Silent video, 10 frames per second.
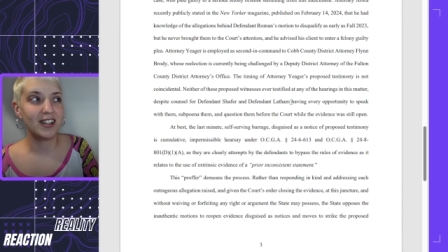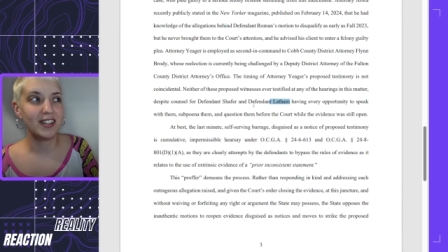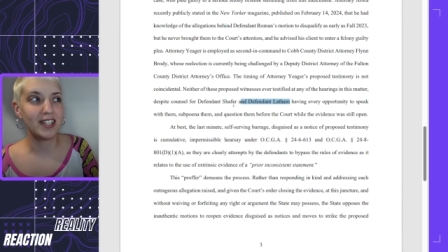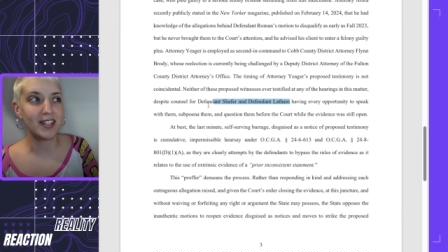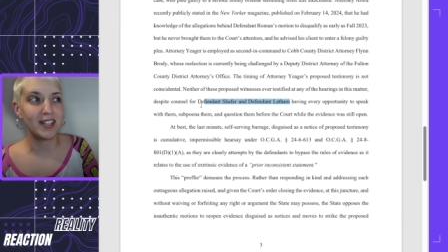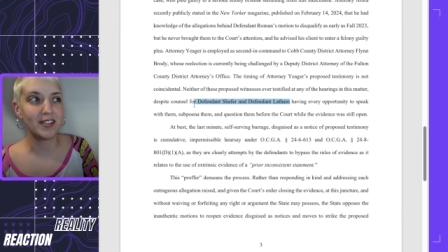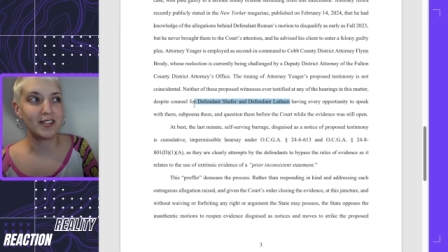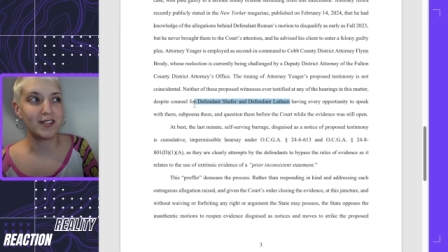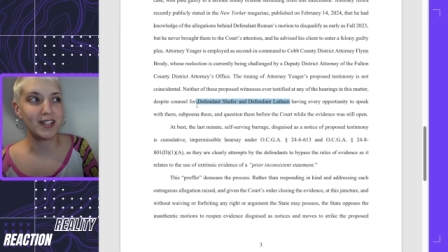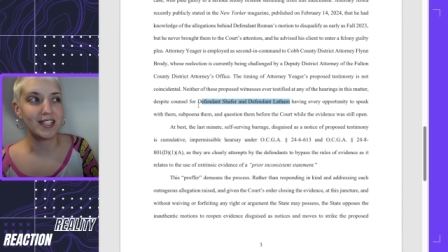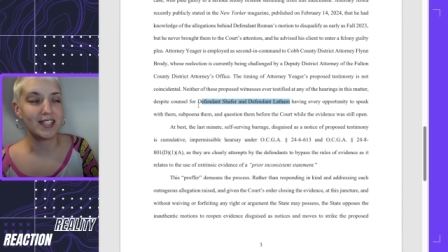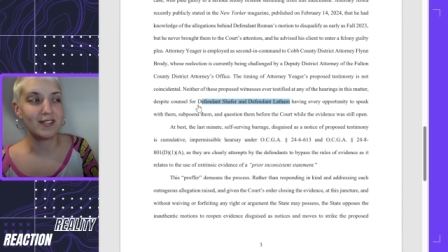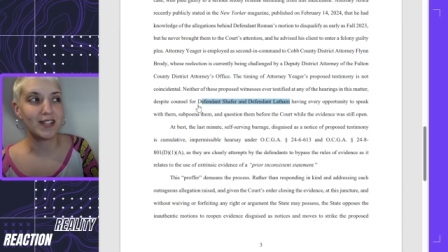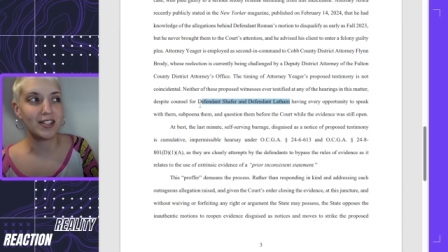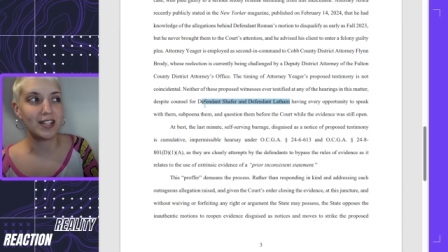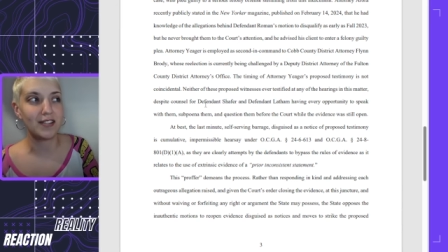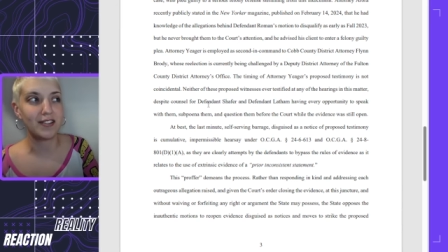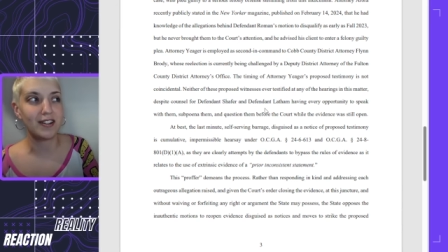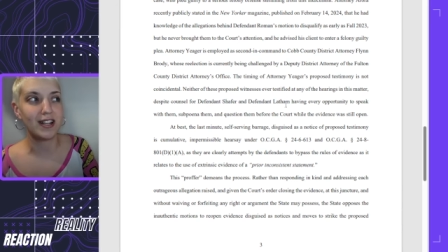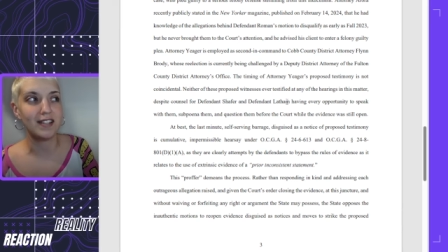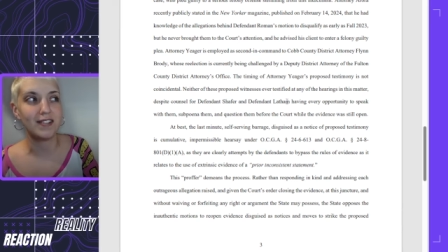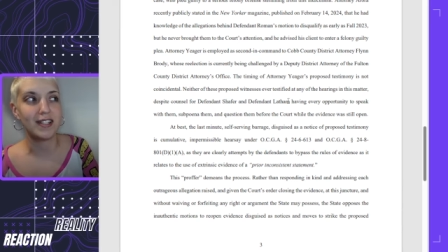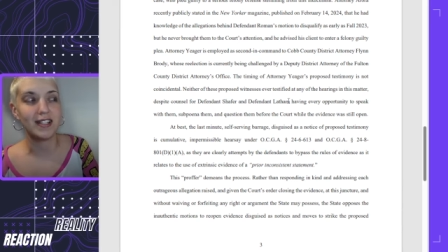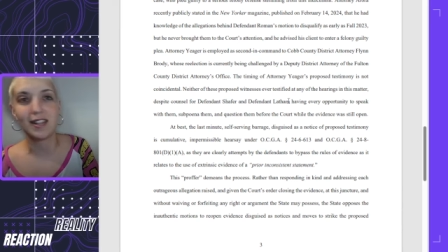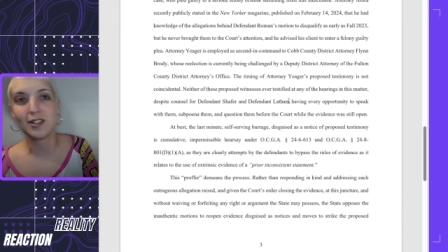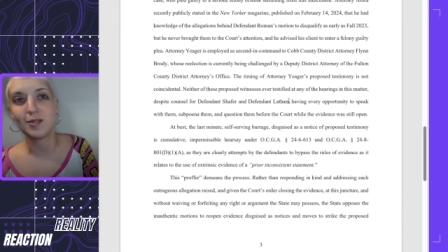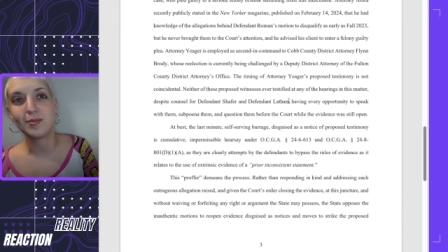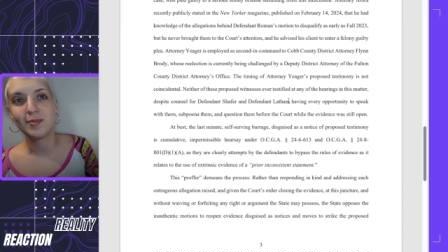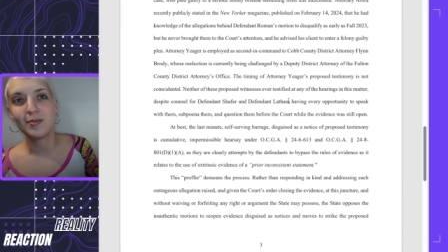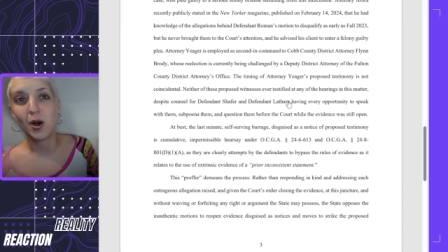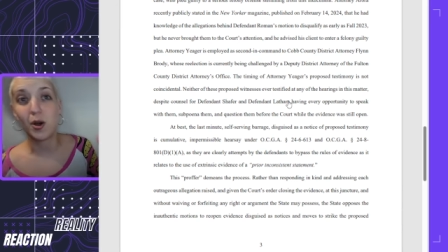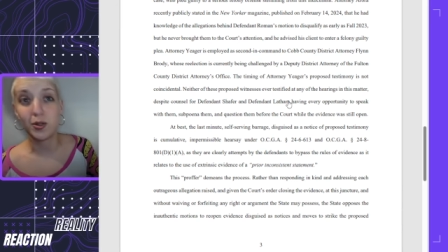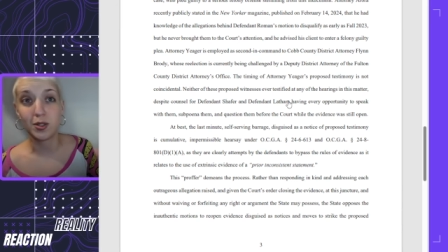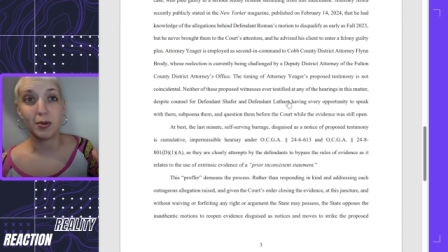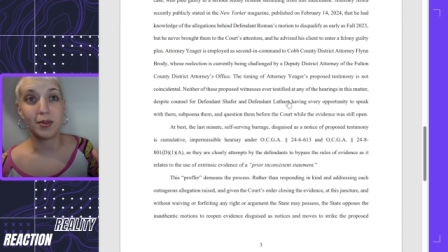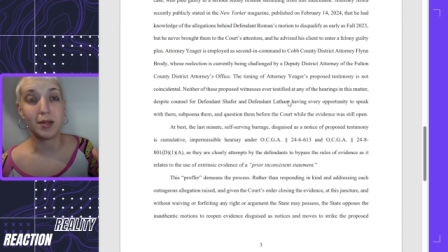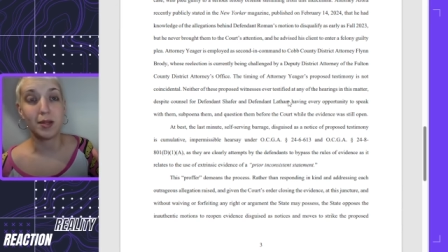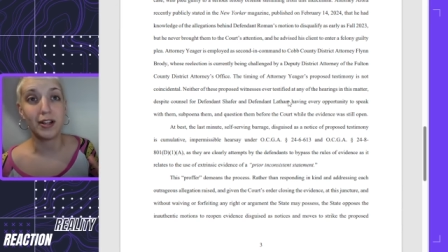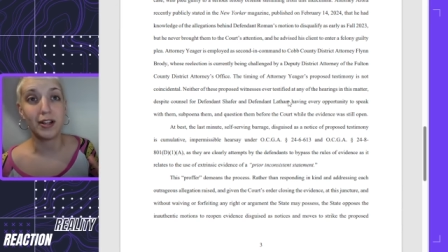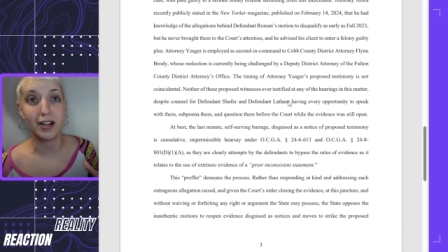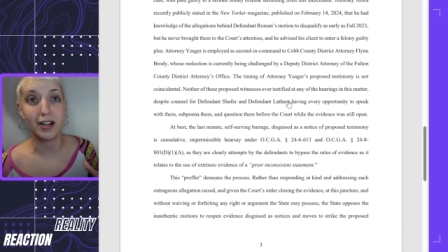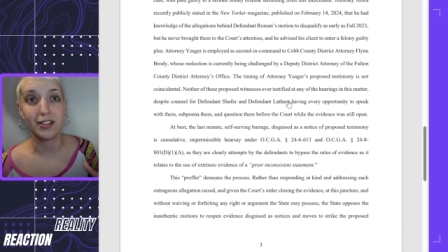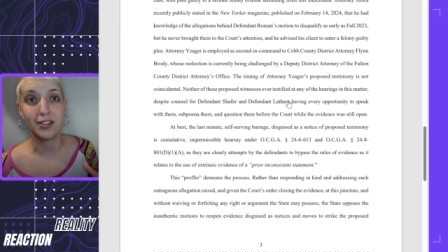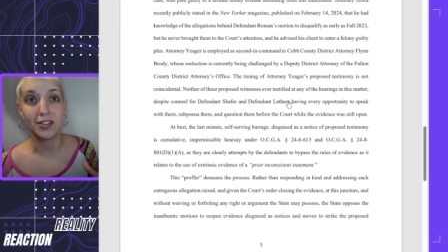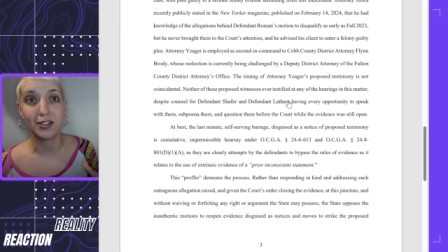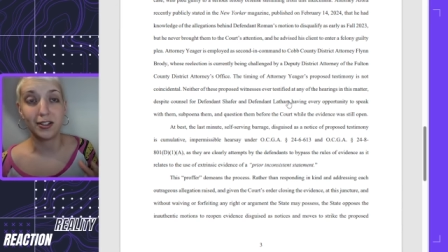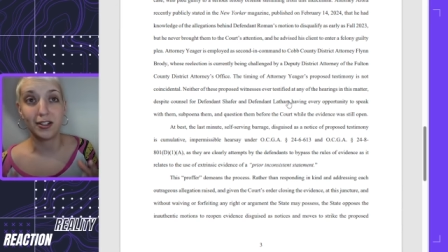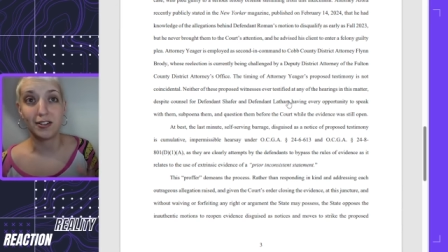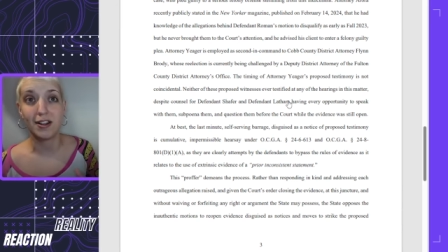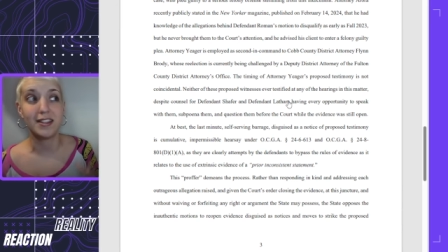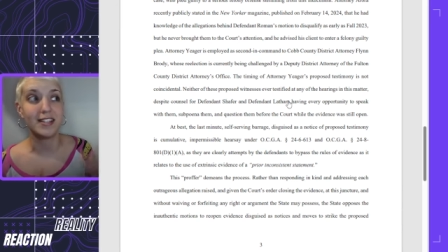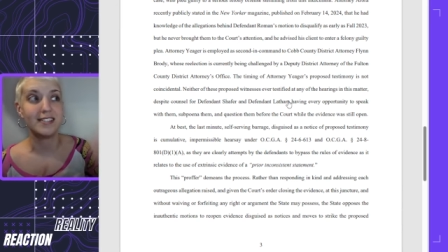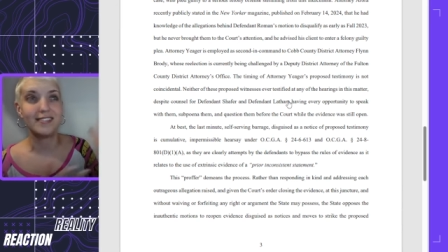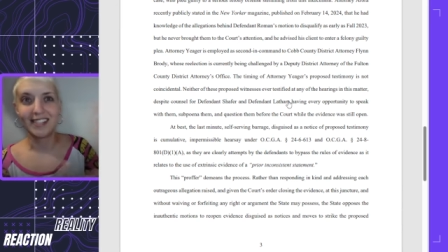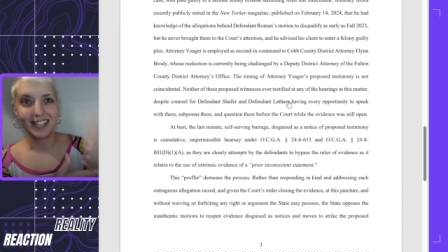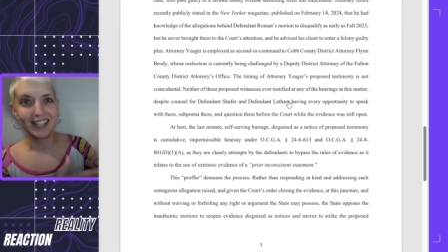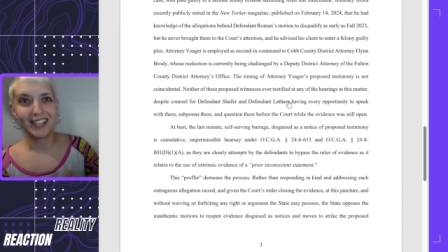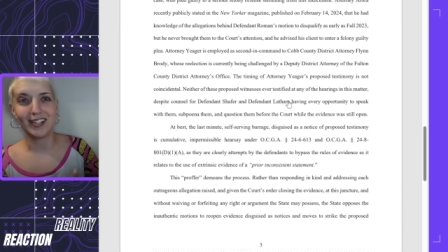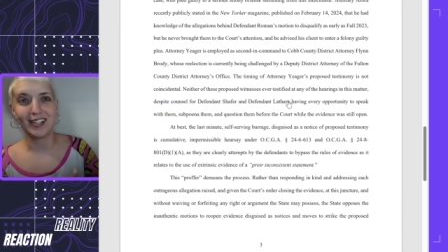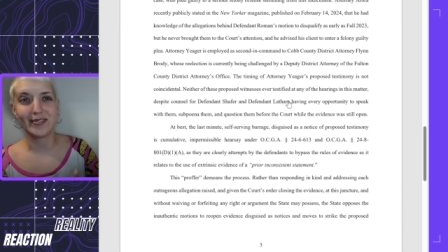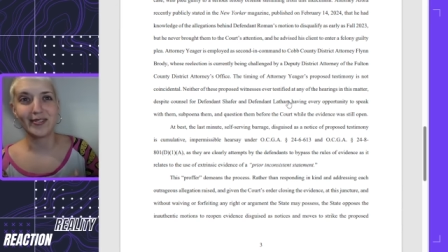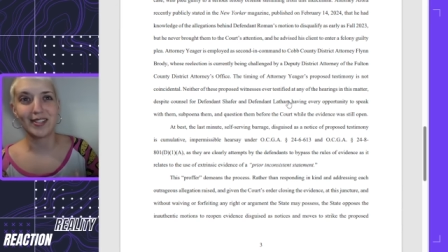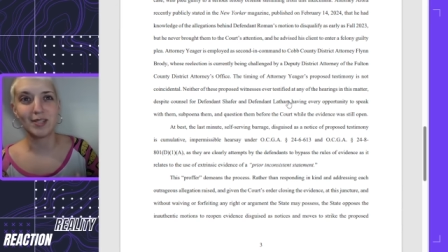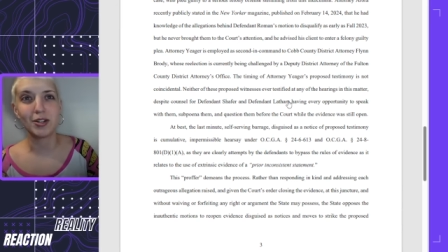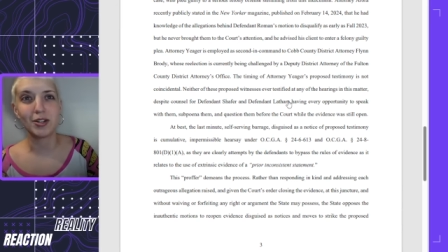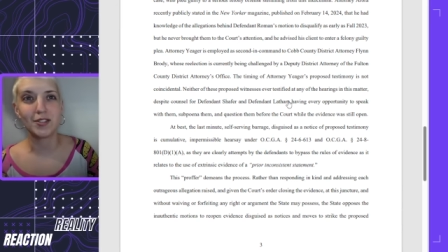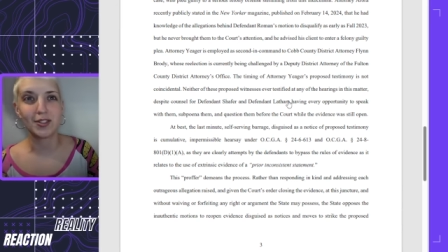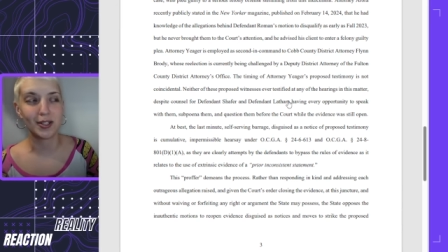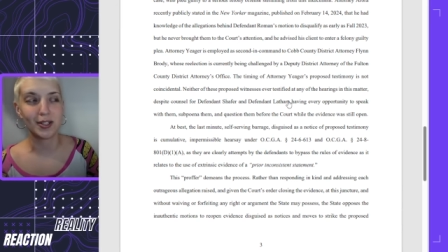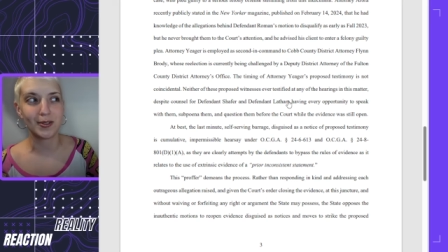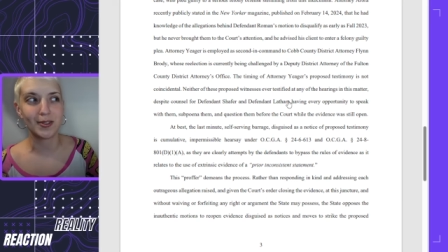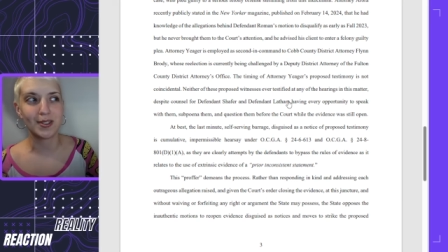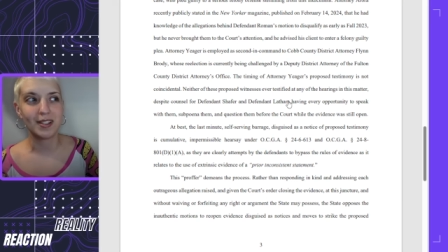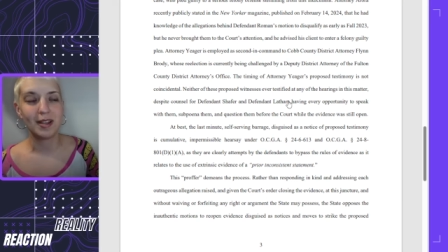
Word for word: these other defendants, Defendant Shafer and Defendant Latham, also both had prior knowledge earlier on than, you know, this March 1st close.